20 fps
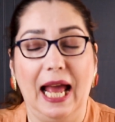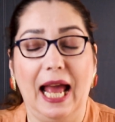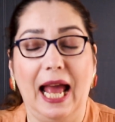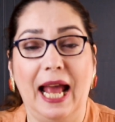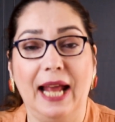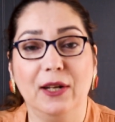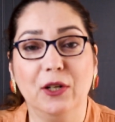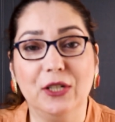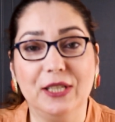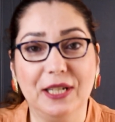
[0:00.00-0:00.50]

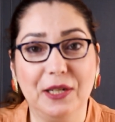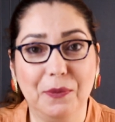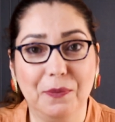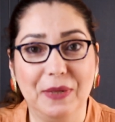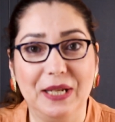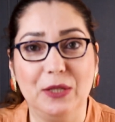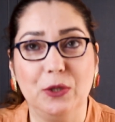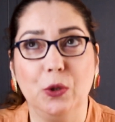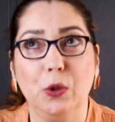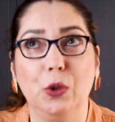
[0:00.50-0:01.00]
Another
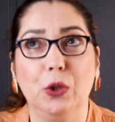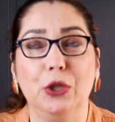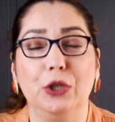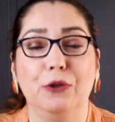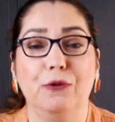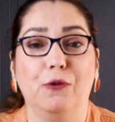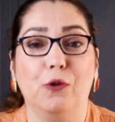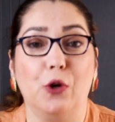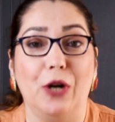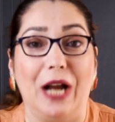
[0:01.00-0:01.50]

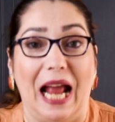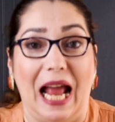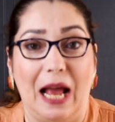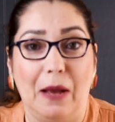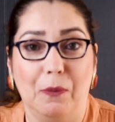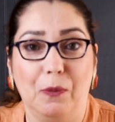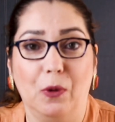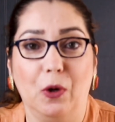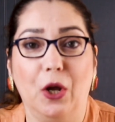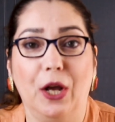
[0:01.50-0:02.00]
method for
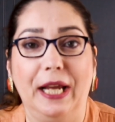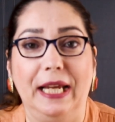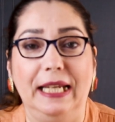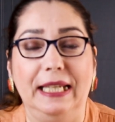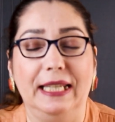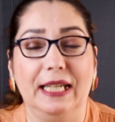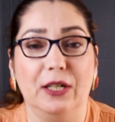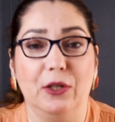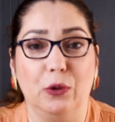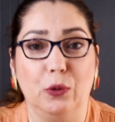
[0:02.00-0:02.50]

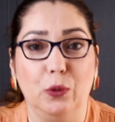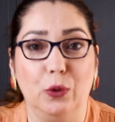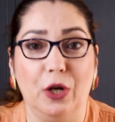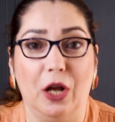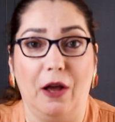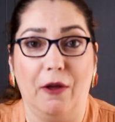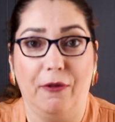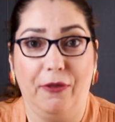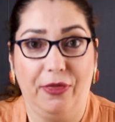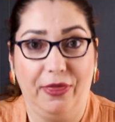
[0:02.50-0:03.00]
applying the rule
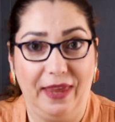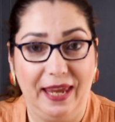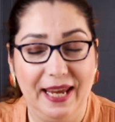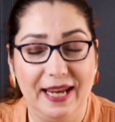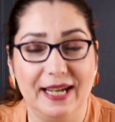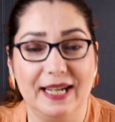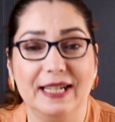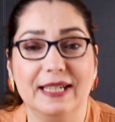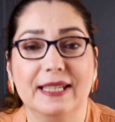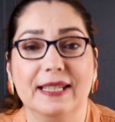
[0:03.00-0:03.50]
of
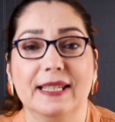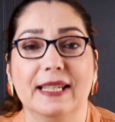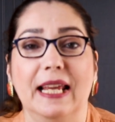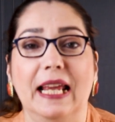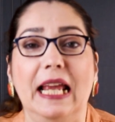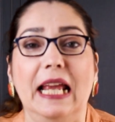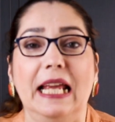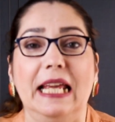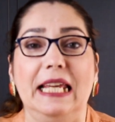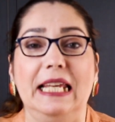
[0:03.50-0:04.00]
thirds
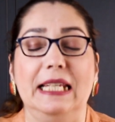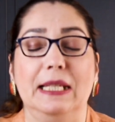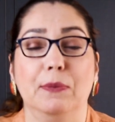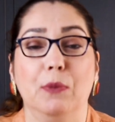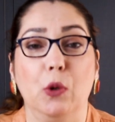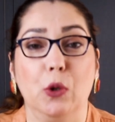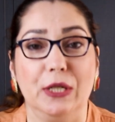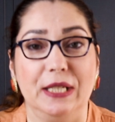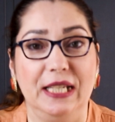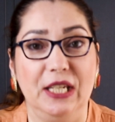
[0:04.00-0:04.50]
is
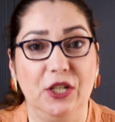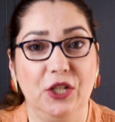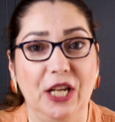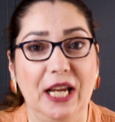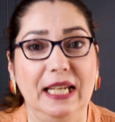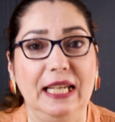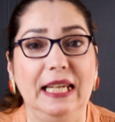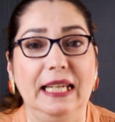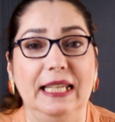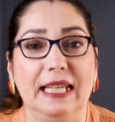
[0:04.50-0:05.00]

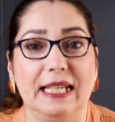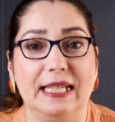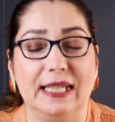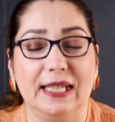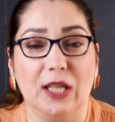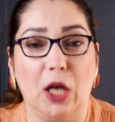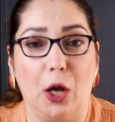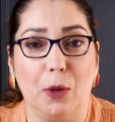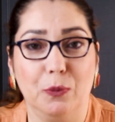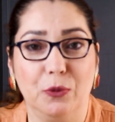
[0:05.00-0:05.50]
positioning the
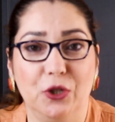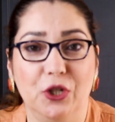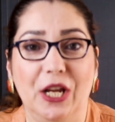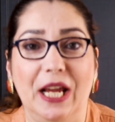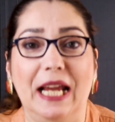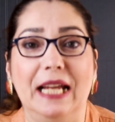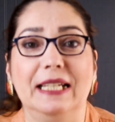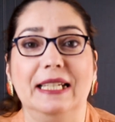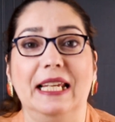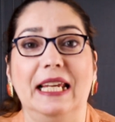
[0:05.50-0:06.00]

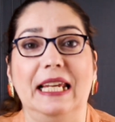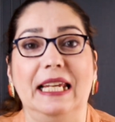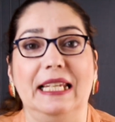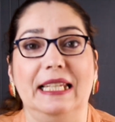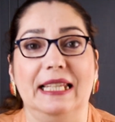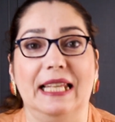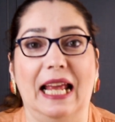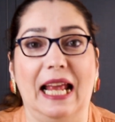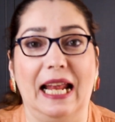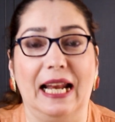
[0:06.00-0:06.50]
subject
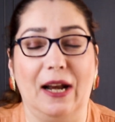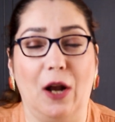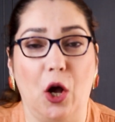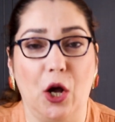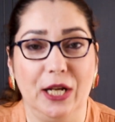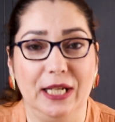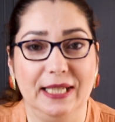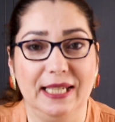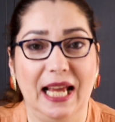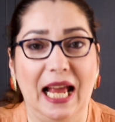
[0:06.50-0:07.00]
in the
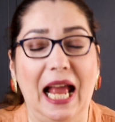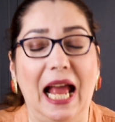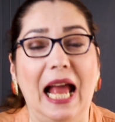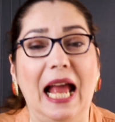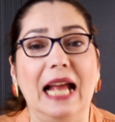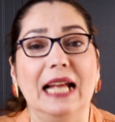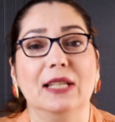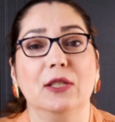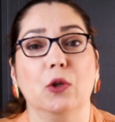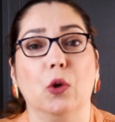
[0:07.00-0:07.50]
right
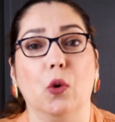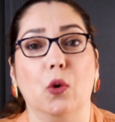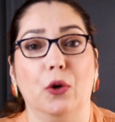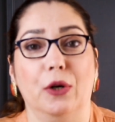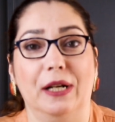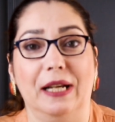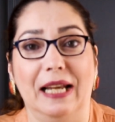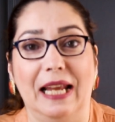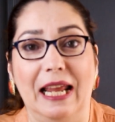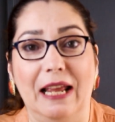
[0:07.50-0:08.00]
hand or
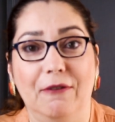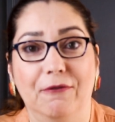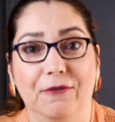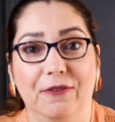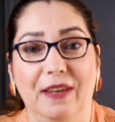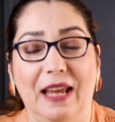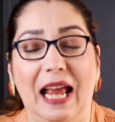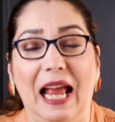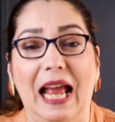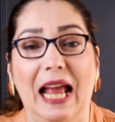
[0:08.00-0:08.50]
left
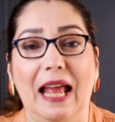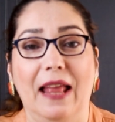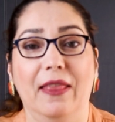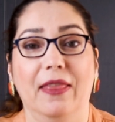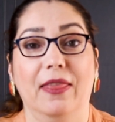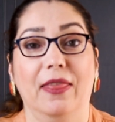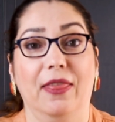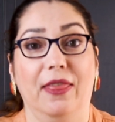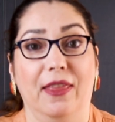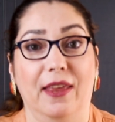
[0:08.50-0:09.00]
hand
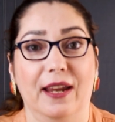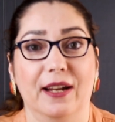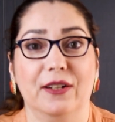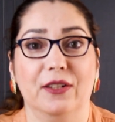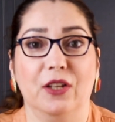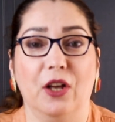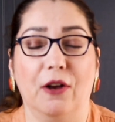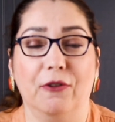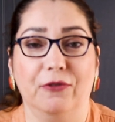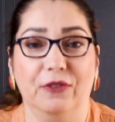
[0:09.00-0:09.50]

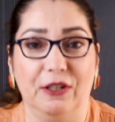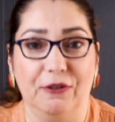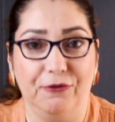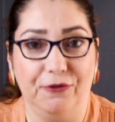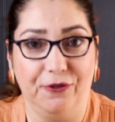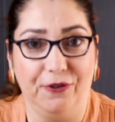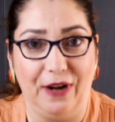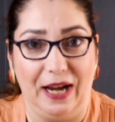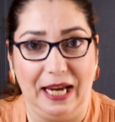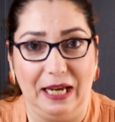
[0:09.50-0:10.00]
third of the
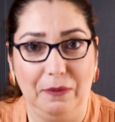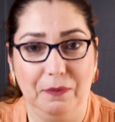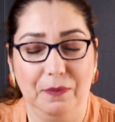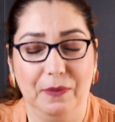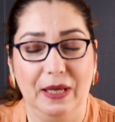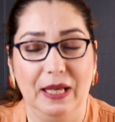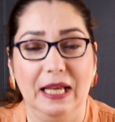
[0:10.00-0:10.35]
frame.